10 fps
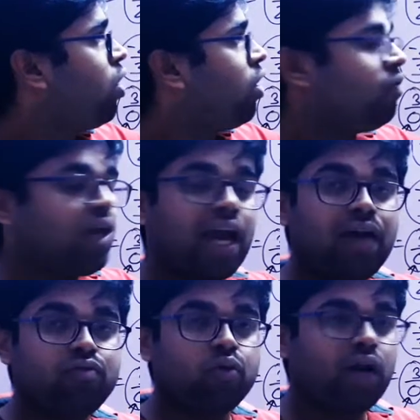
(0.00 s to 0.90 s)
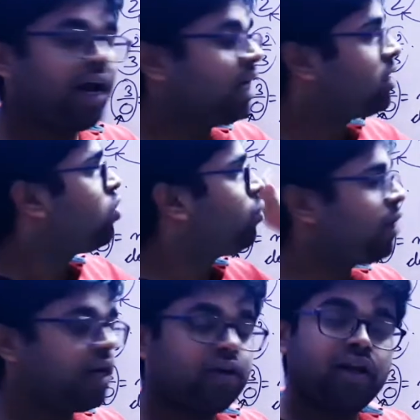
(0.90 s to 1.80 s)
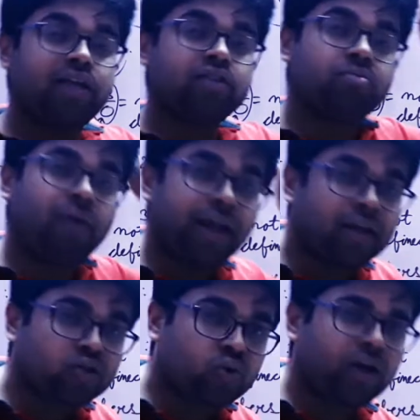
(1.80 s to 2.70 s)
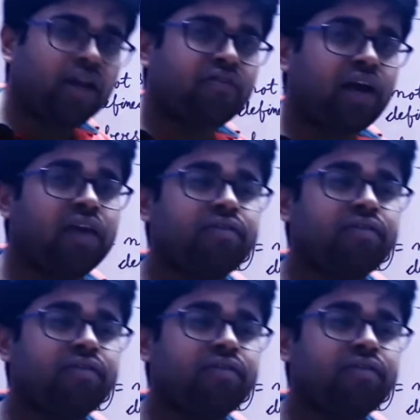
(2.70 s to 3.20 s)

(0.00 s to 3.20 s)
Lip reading: we have to write the numerator as minus 25